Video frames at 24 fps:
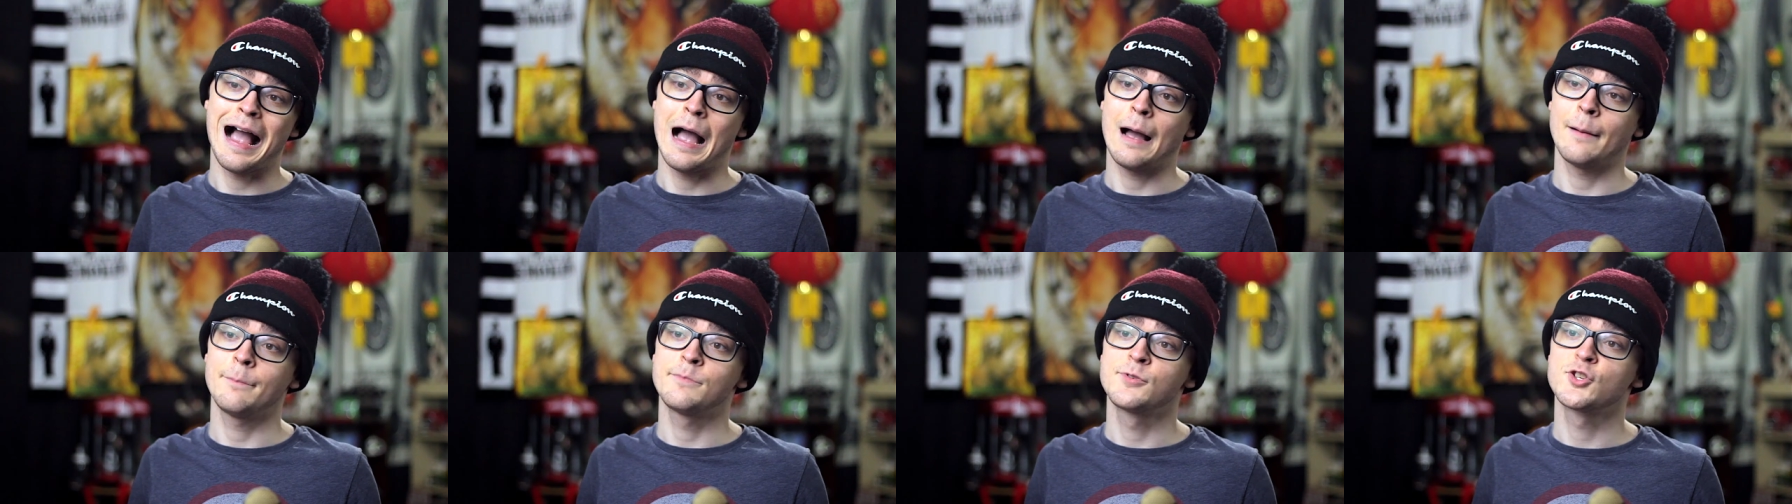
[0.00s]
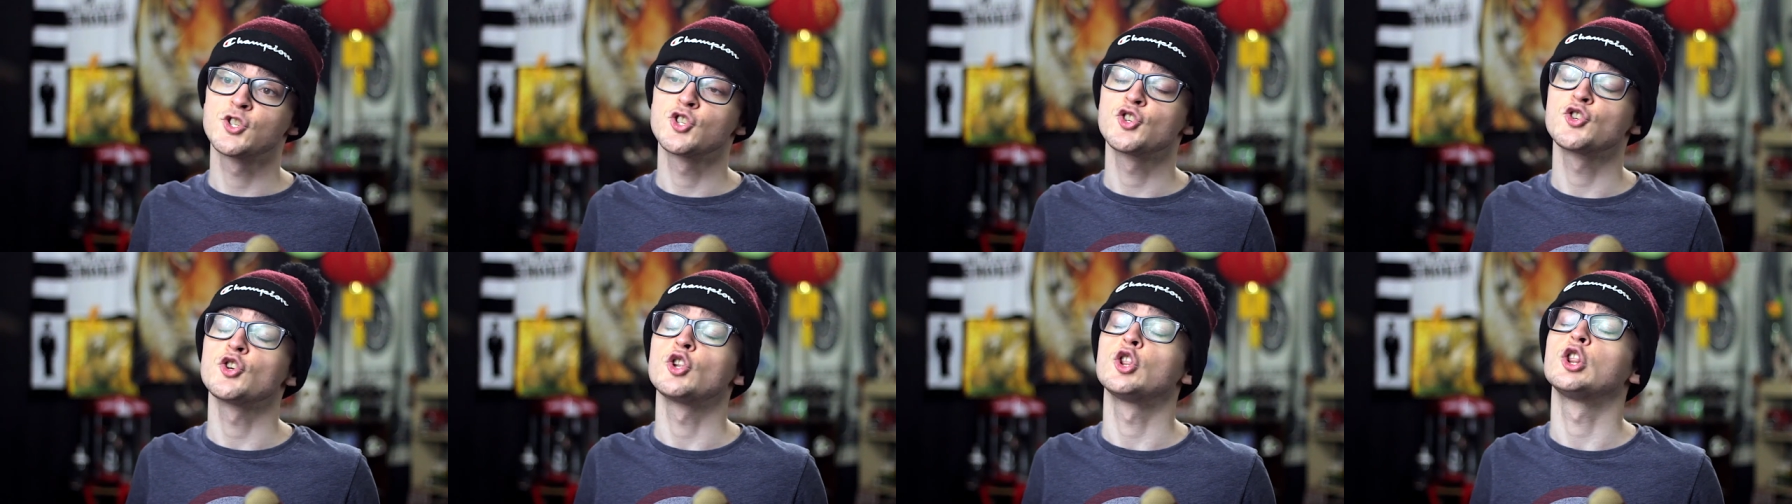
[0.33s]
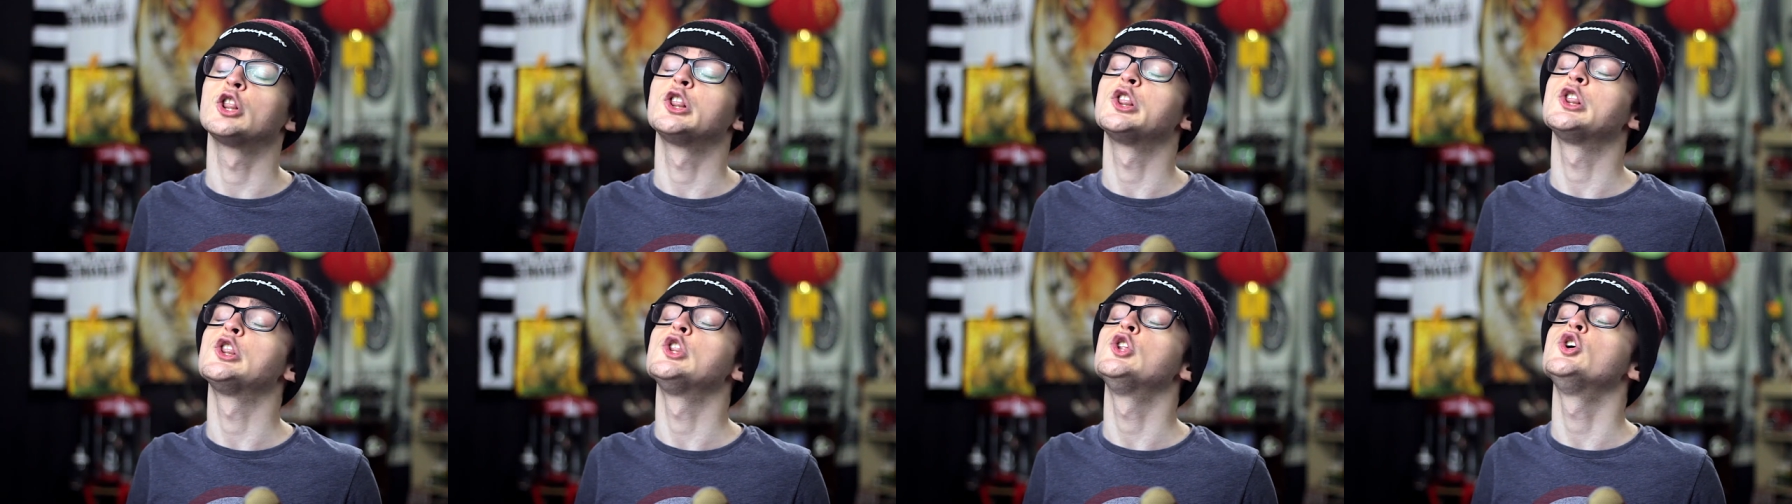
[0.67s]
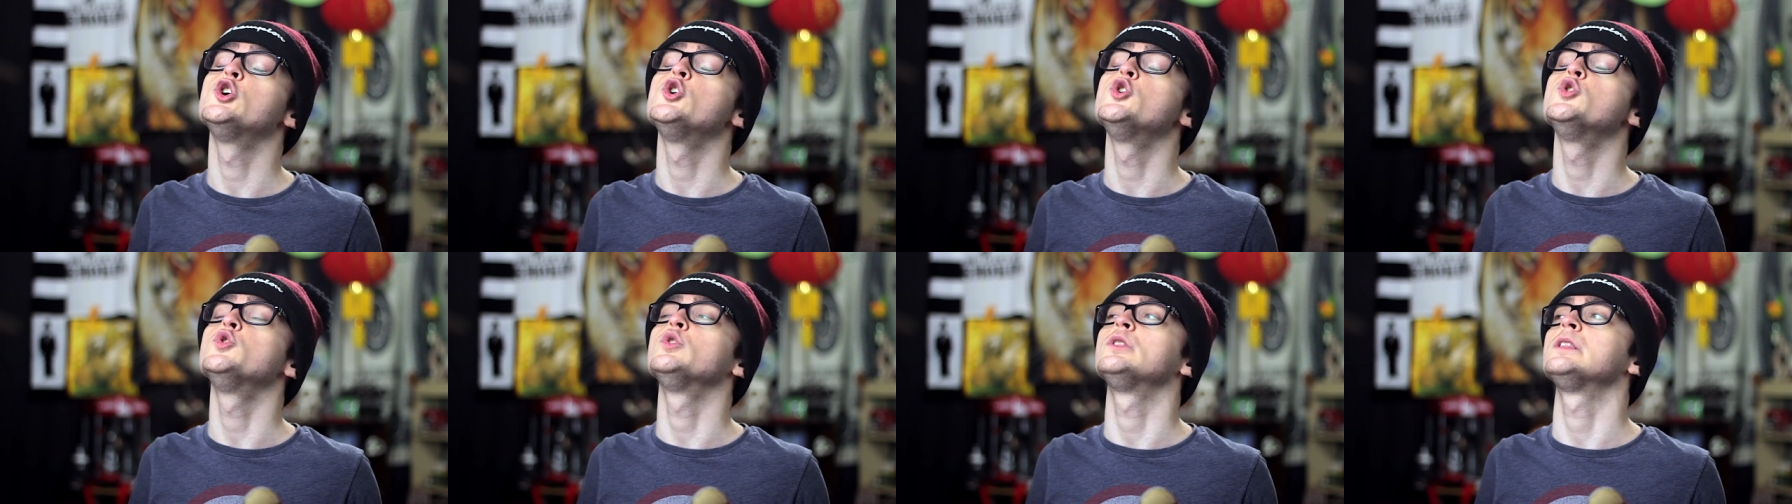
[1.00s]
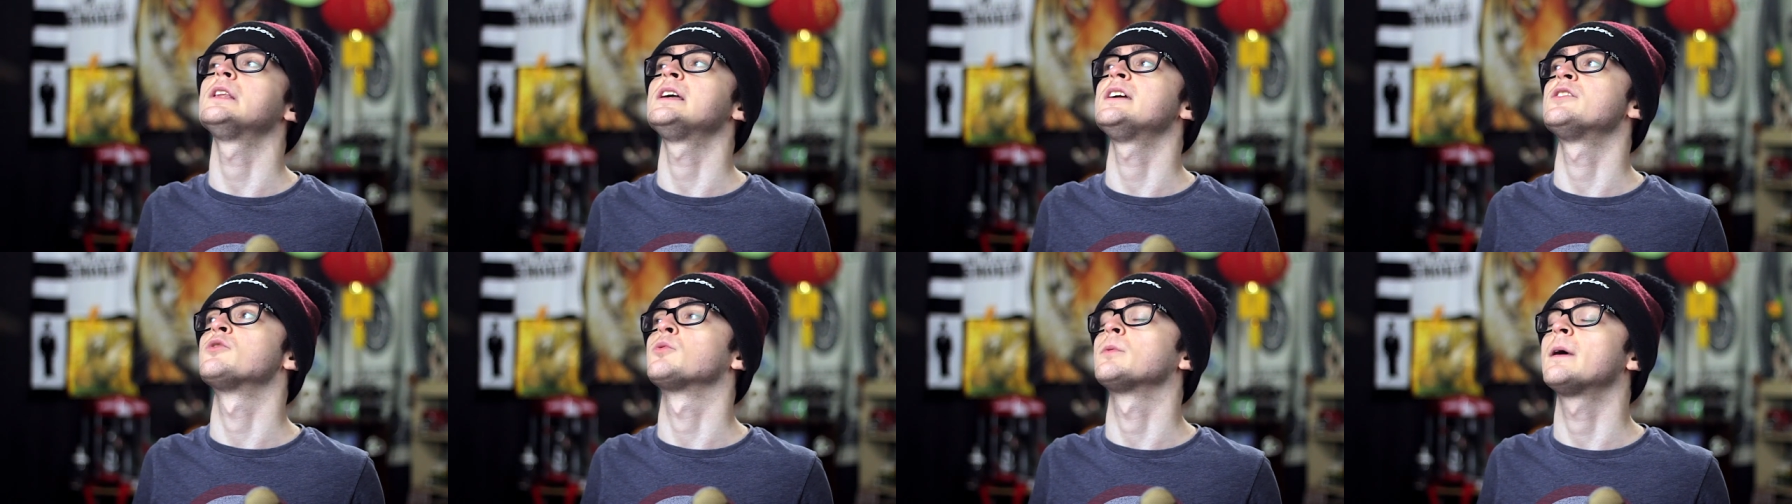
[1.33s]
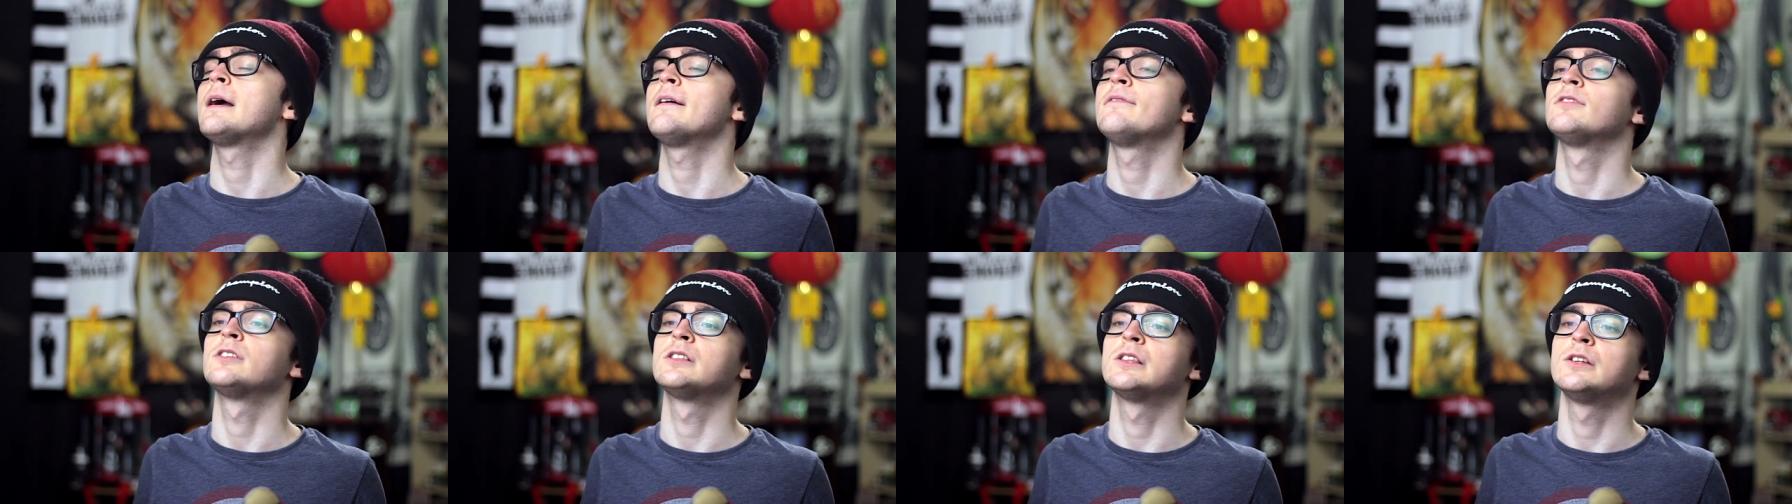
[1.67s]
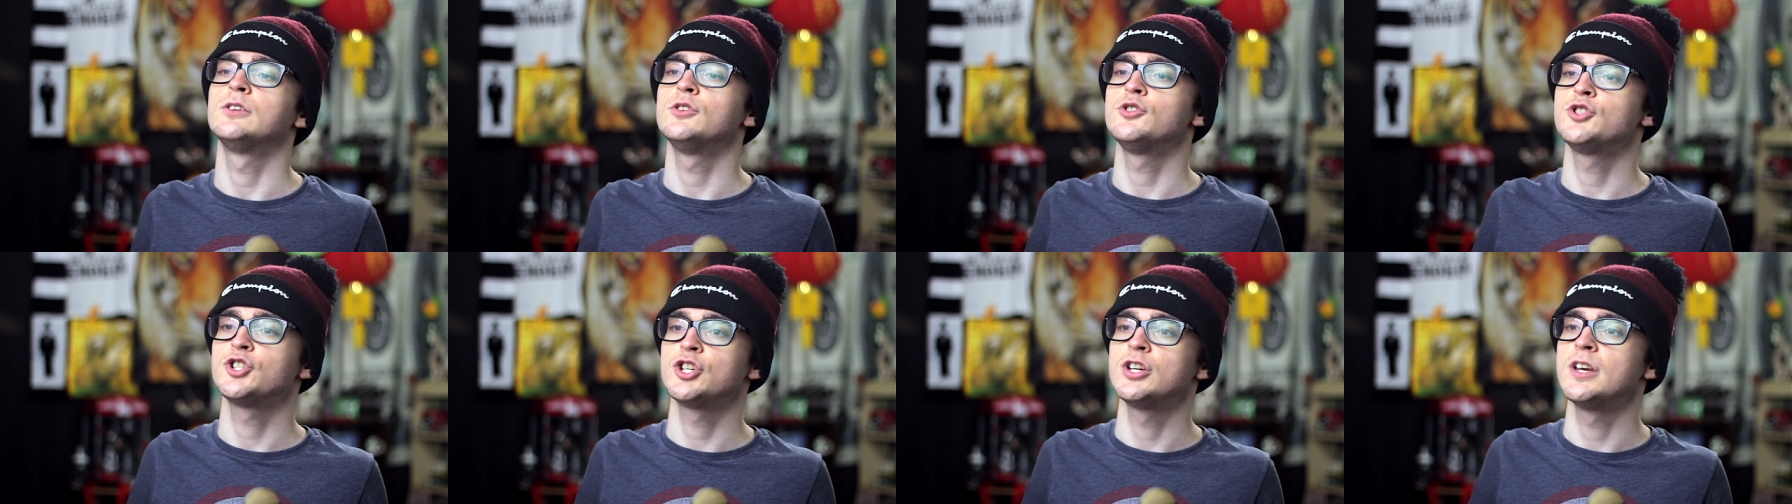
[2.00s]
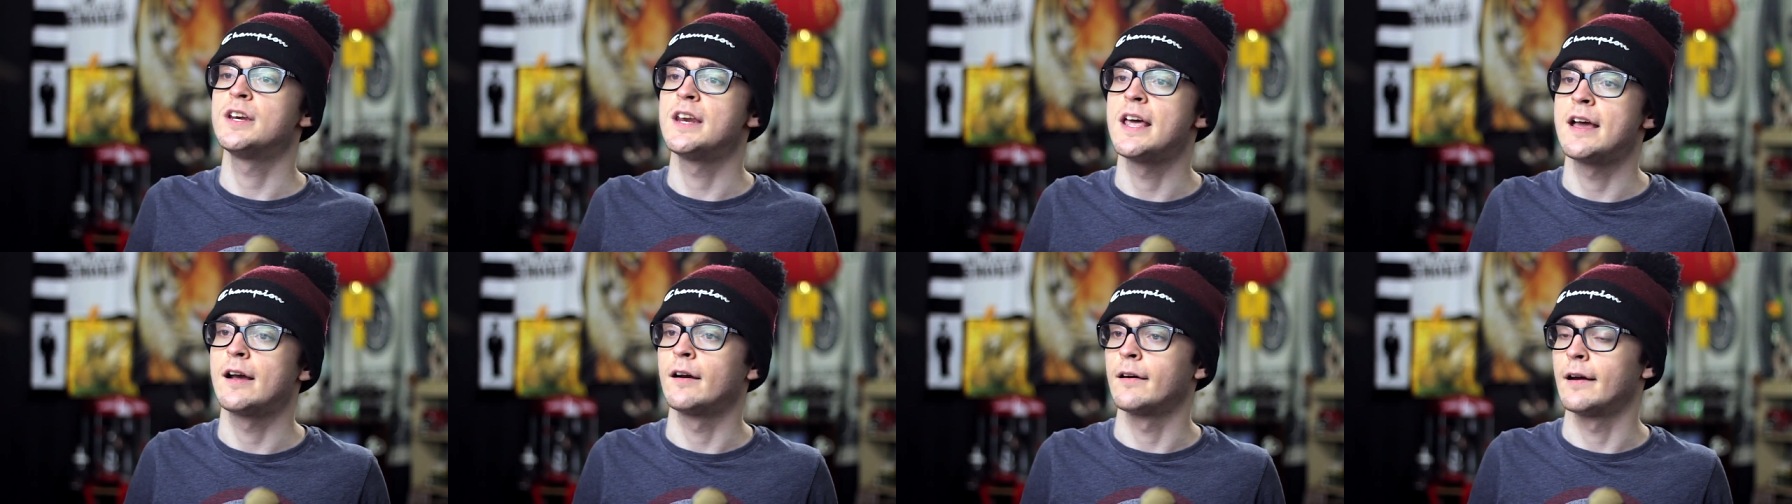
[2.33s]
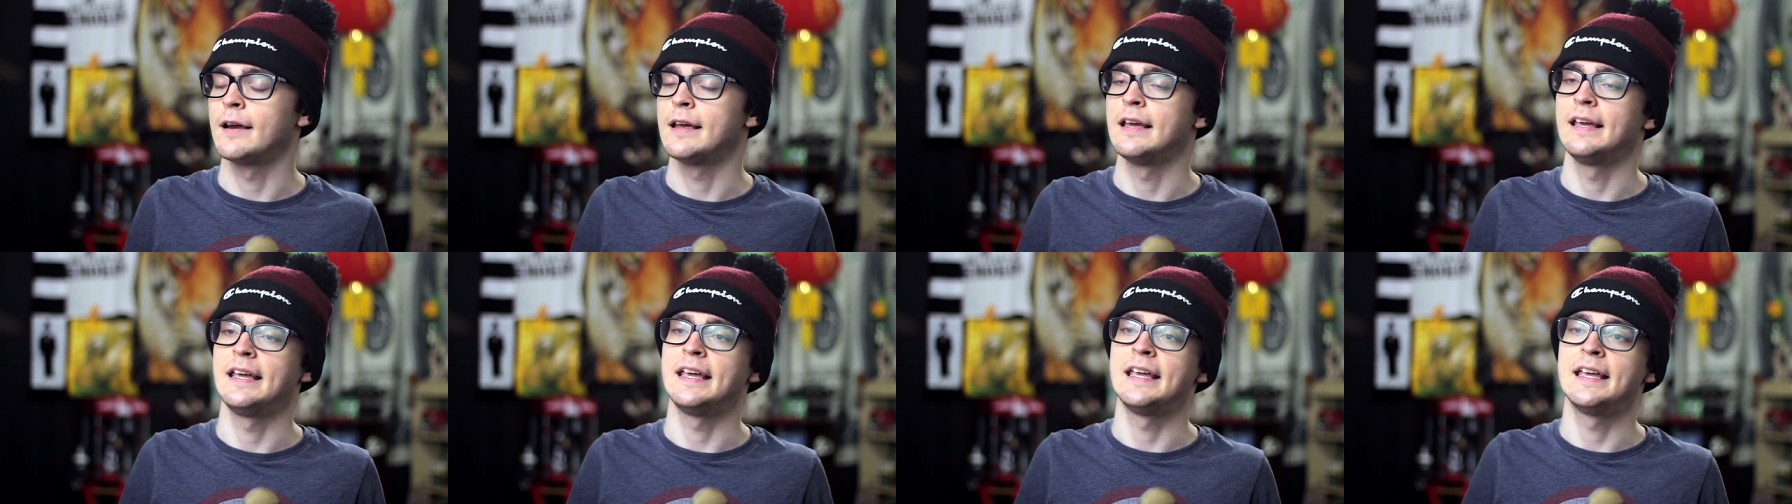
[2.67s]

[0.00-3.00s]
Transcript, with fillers: Absolutely revolutionary